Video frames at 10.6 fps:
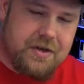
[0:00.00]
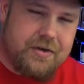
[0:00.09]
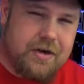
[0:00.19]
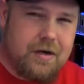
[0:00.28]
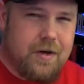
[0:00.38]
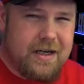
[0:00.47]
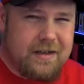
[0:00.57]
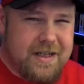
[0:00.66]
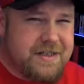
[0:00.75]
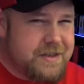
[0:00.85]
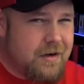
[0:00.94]
So you're going to want to at
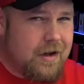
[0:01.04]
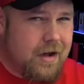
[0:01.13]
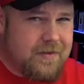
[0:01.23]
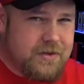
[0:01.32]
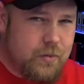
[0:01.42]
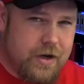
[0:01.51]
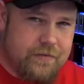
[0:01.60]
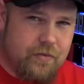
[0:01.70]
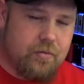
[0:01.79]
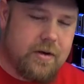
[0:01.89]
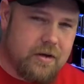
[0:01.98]
least start off at
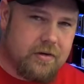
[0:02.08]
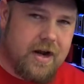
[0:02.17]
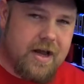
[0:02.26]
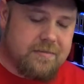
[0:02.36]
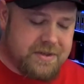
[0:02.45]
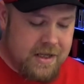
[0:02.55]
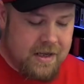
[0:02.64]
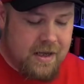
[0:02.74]
24 milligrams.